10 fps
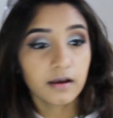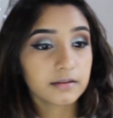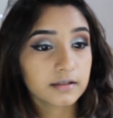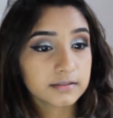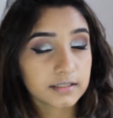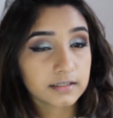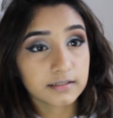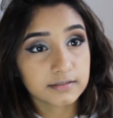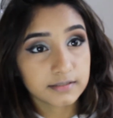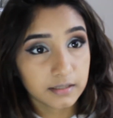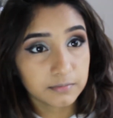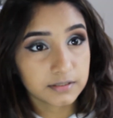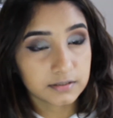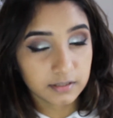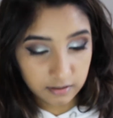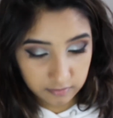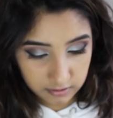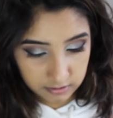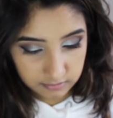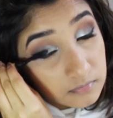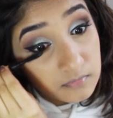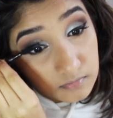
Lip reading: And then taking the same mascara.